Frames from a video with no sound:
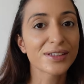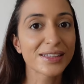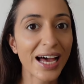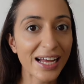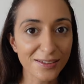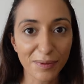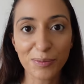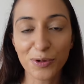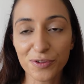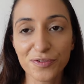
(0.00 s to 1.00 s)
That's my
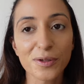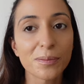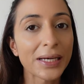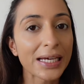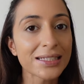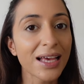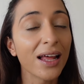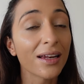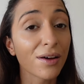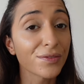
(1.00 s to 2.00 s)
beautiful base.
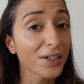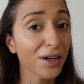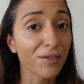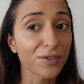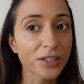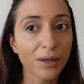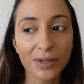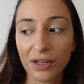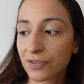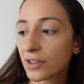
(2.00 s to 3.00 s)
I love the coverage. I'm
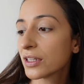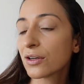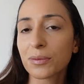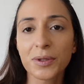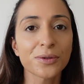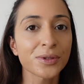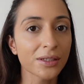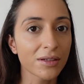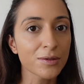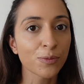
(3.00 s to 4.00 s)
definitely going to be
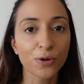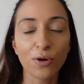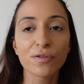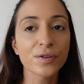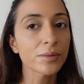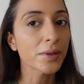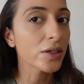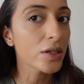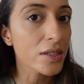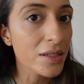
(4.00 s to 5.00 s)
using this more often
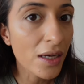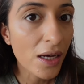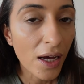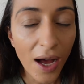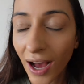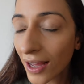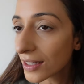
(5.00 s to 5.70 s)
because I